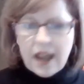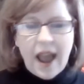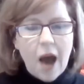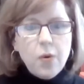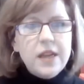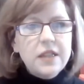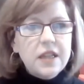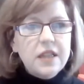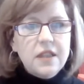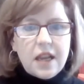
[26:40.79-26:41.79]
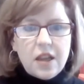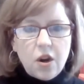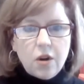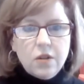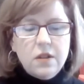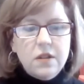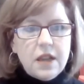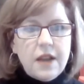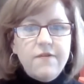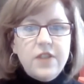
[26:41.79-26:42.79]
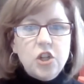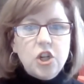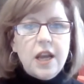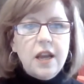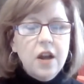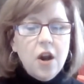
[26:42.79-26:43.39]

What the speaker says: How is it that you're envisioning,